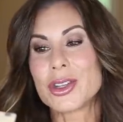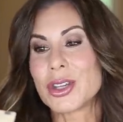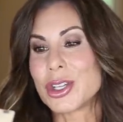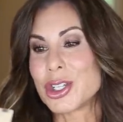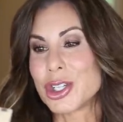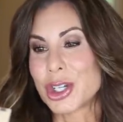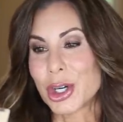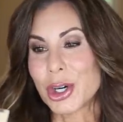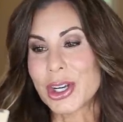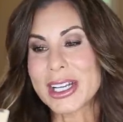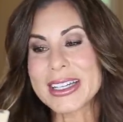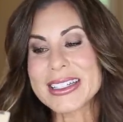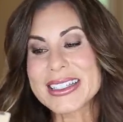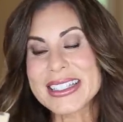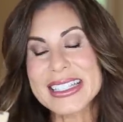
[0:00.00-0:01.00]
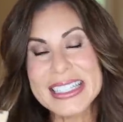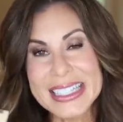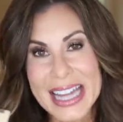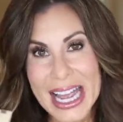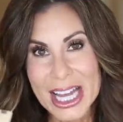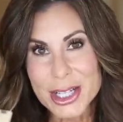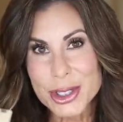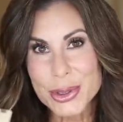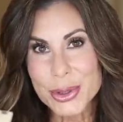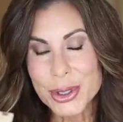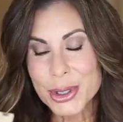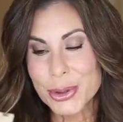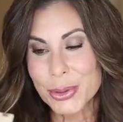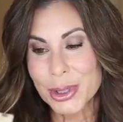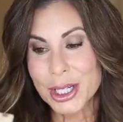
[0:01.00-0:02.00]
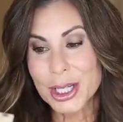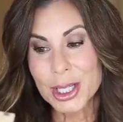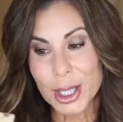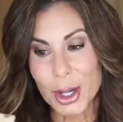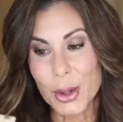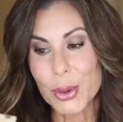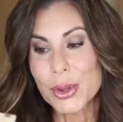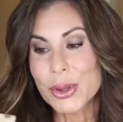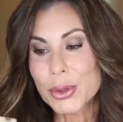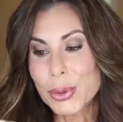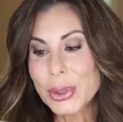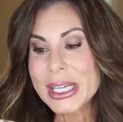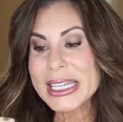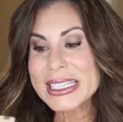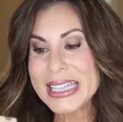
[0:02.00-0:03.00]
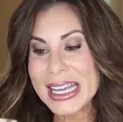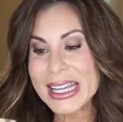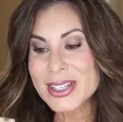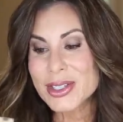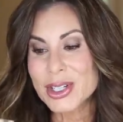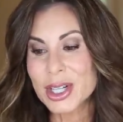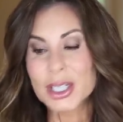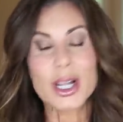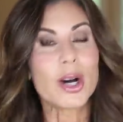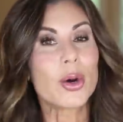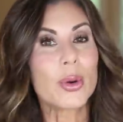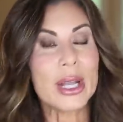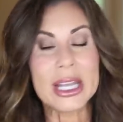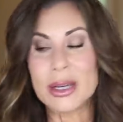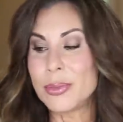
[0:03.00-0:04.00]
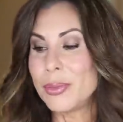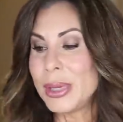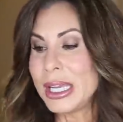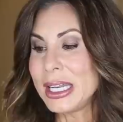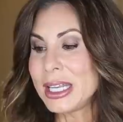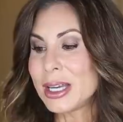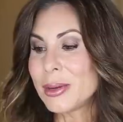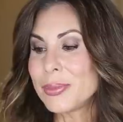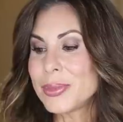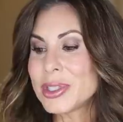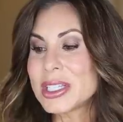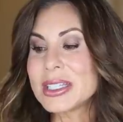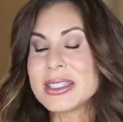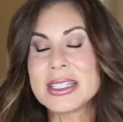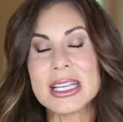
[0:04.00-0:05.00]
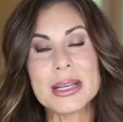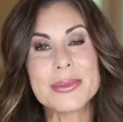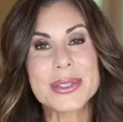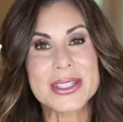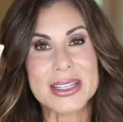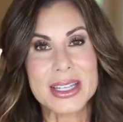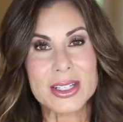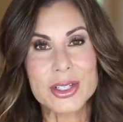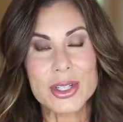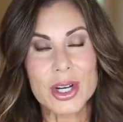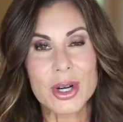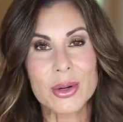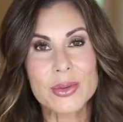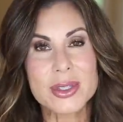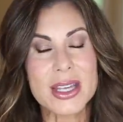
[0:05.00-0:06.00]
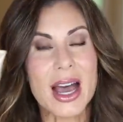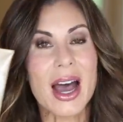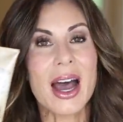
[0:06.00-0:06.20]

the Jergens Natural Glow 3 Days to Glow in Medium to Deep Skin Tones.